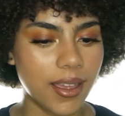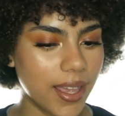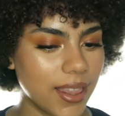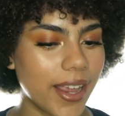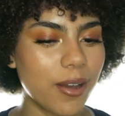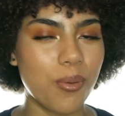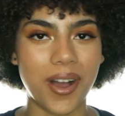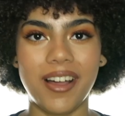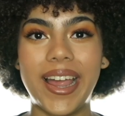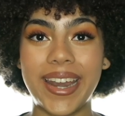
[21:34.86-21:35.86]
in like a
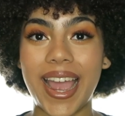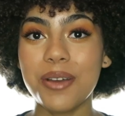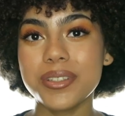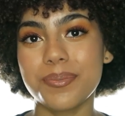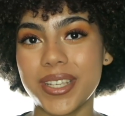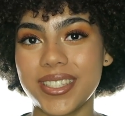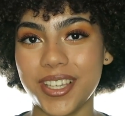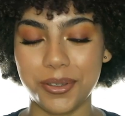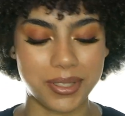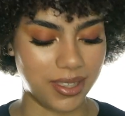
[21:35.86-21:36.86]
while and I was missing
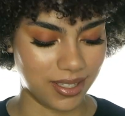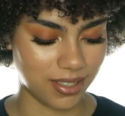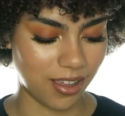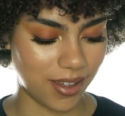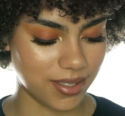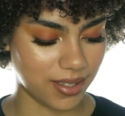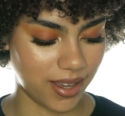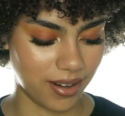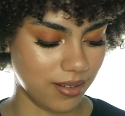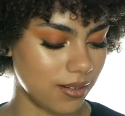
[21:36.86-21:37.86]
using this gloss,
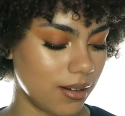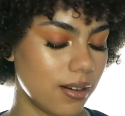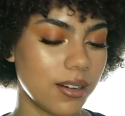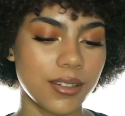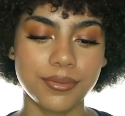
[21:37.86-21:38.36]
and oh